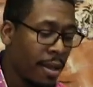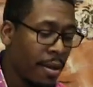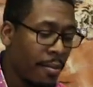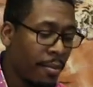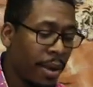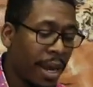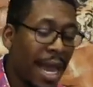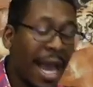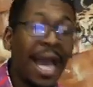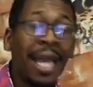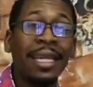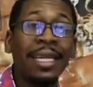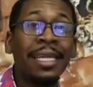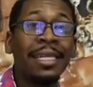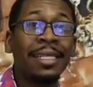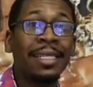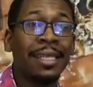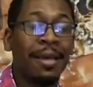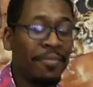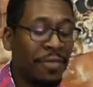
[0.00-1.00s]
But I
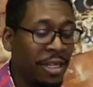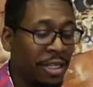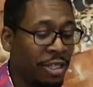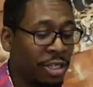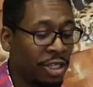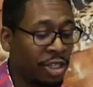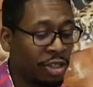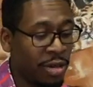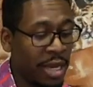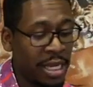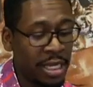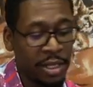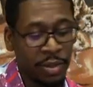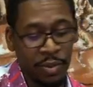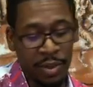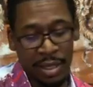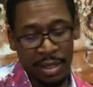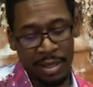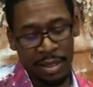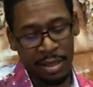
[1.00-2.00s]
need something to trace
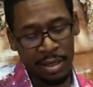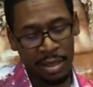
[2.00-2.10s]
with.